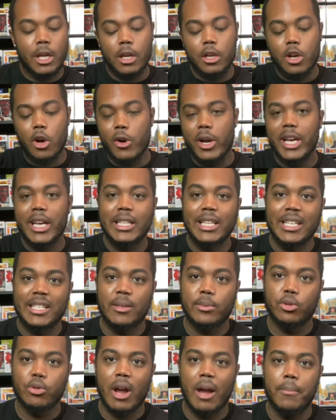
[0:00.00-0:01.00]
go ahead, hit that
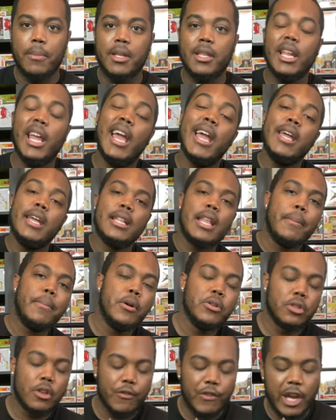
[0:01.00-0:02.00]
subscribe button, and hit that
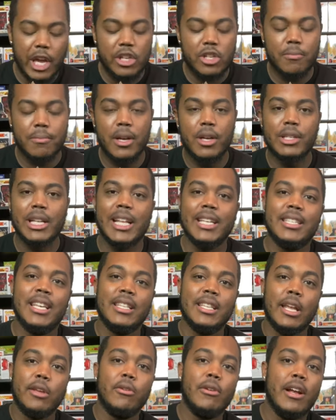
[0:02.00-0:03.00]
post notification bell. And I'd like to say
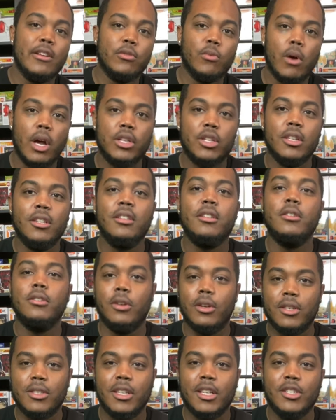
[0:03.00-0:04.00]
thank you guys for watching.
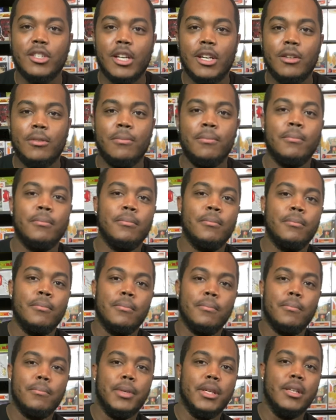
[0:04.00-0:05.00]
Dark Sage out.
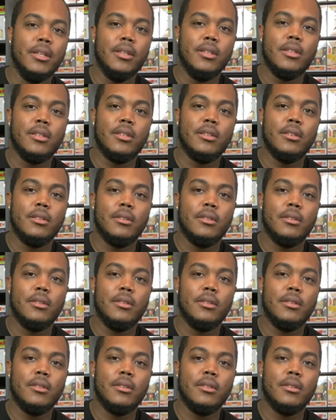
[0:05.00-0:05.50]
Peace.